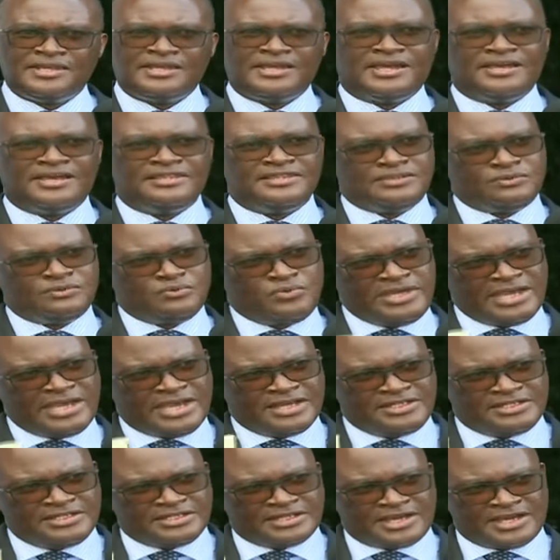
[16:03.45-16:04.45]
And we are
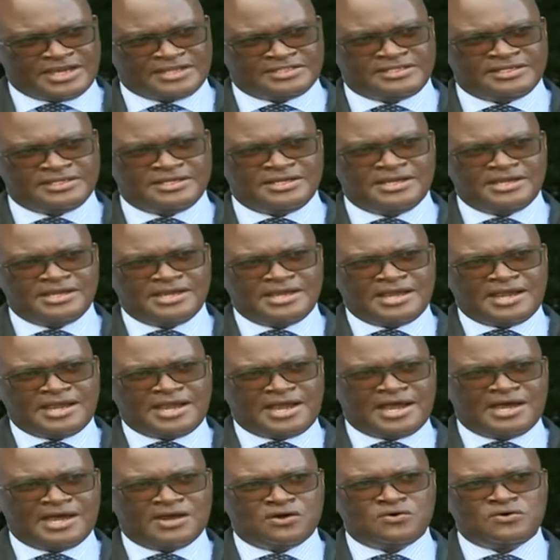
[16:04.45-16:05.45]
discussing
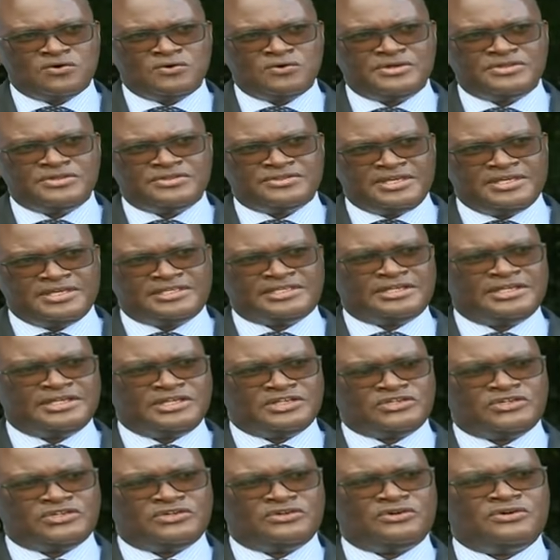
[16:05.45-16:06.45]
how this
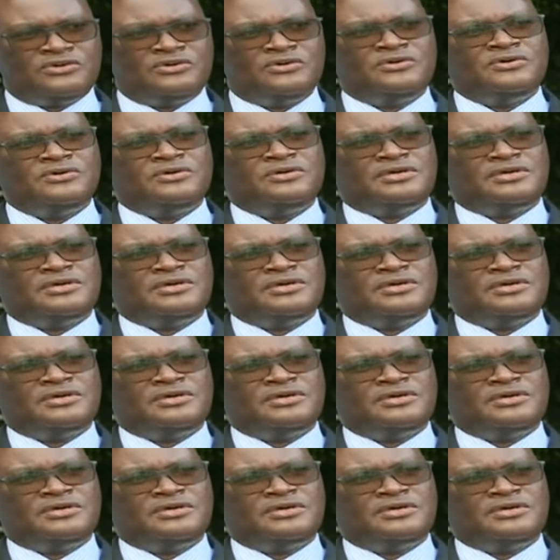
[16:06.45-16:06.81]
additional